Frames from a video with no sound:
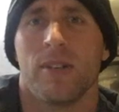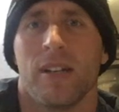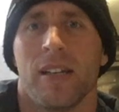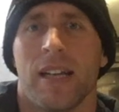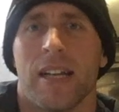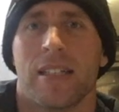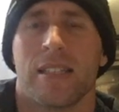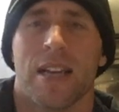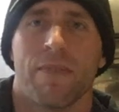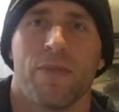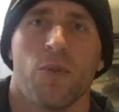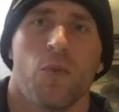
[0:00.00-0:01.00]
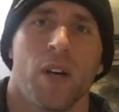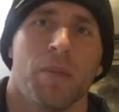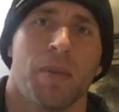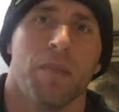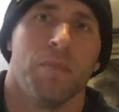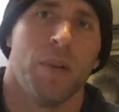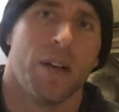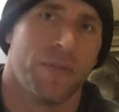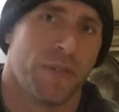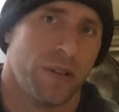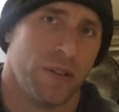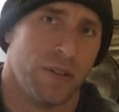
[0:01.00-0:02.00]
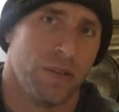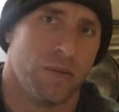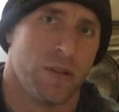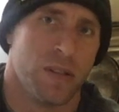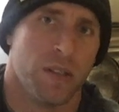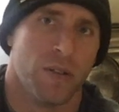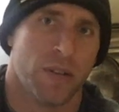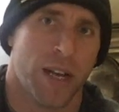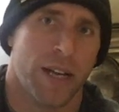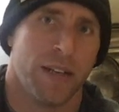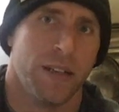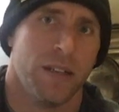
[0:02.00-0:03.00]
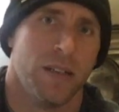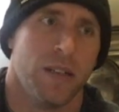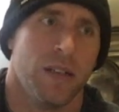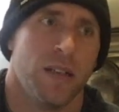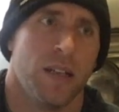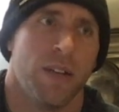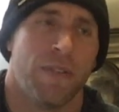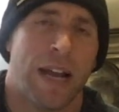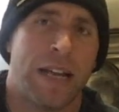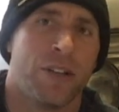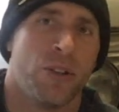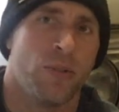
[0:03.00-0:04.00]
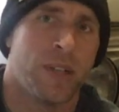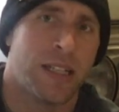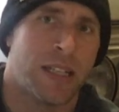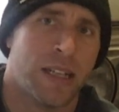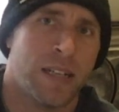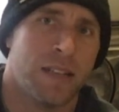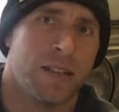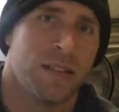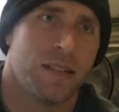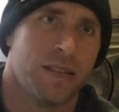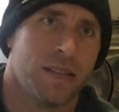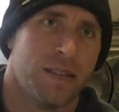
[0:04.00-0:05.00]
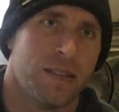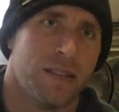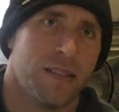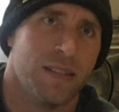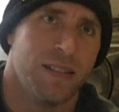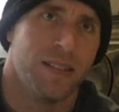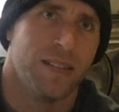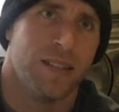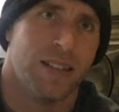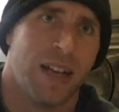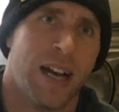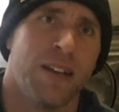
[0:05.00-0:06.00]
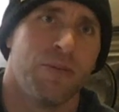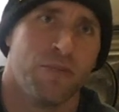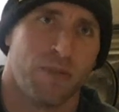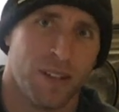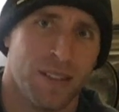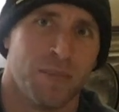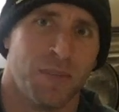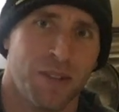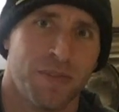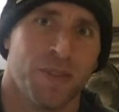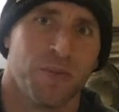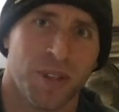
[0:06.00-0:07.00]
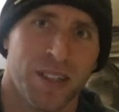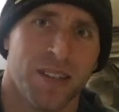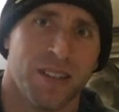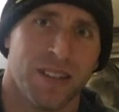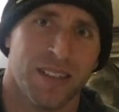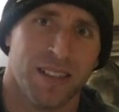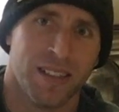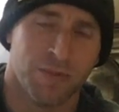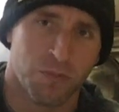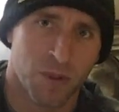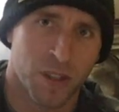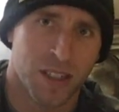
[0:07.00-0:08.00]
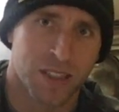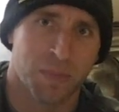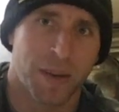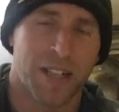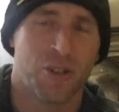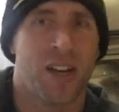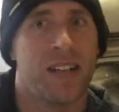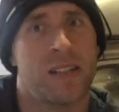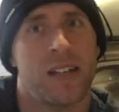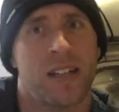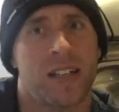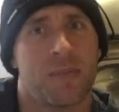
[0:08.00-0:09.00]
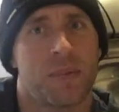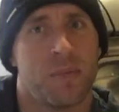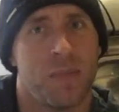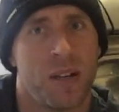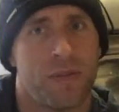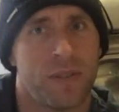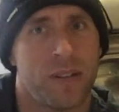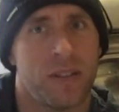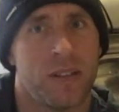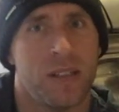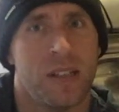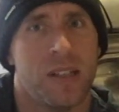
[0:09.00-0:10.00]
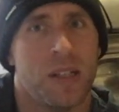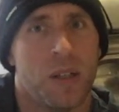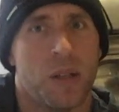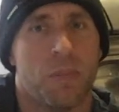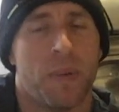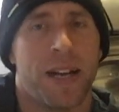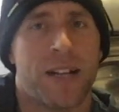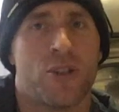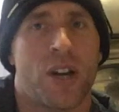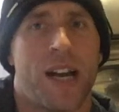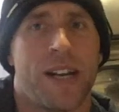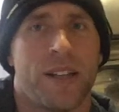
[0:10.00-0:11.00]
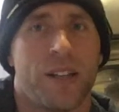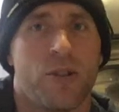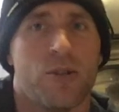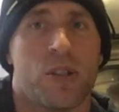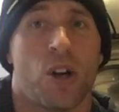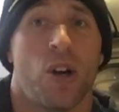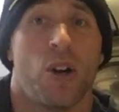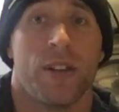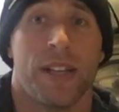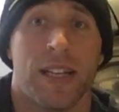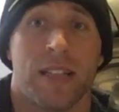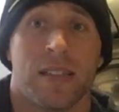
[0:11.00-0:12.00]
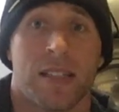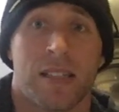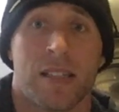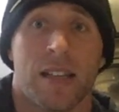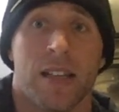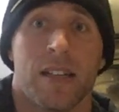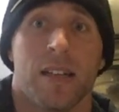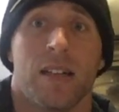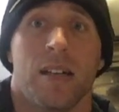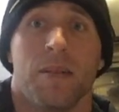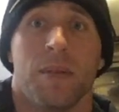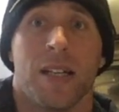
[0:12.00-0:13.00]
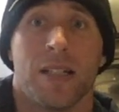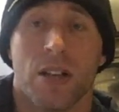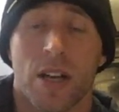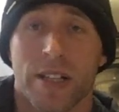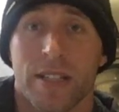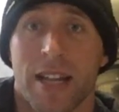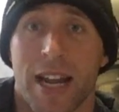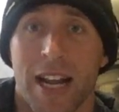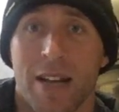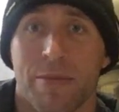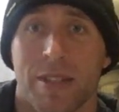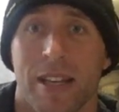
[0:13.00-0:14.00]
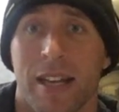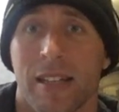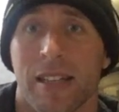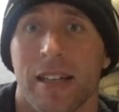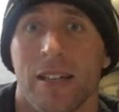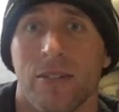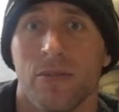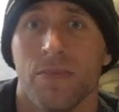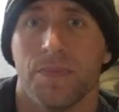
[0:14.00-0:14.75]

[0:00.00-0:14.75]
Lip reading: run, except for where my muffler was located. If I had to do it again, I'd run the muffler where it was. But I tried to tuck up the muffler, but I tried to use all the existing exhaust tabs that hang down.